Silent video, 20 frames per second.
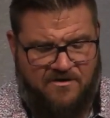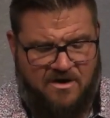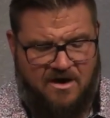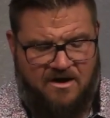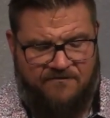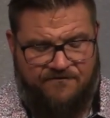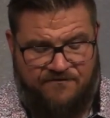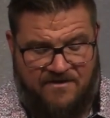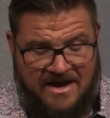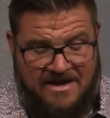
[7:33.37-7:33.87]

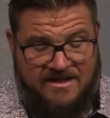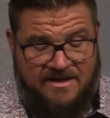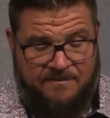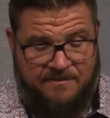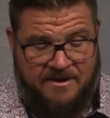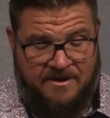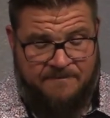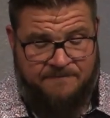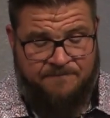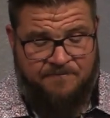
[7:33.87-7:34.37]
uh,
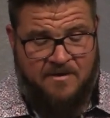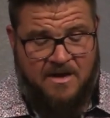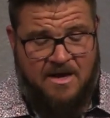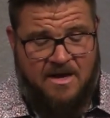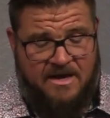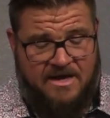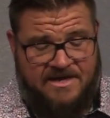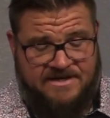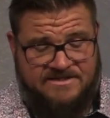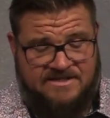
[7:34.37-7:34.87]
Philemon
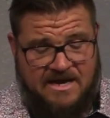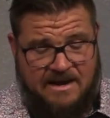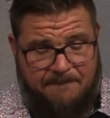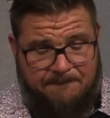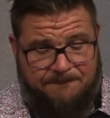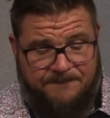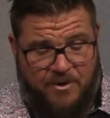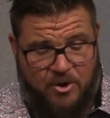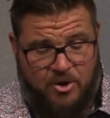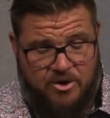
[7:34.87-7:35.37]
is a
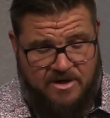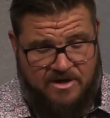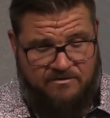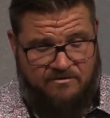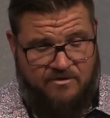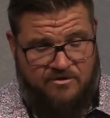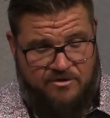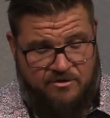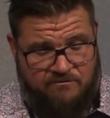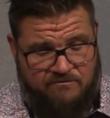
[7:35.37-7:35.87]
book in
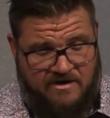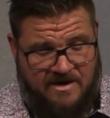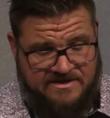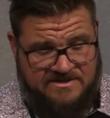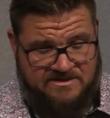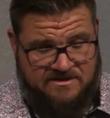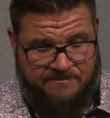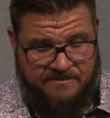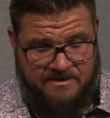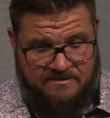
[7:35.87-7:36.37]
the New
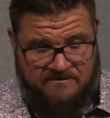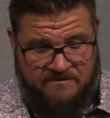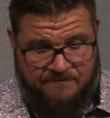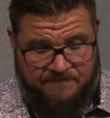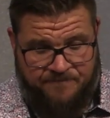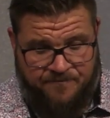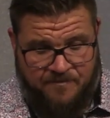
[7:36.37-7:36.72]
Testament.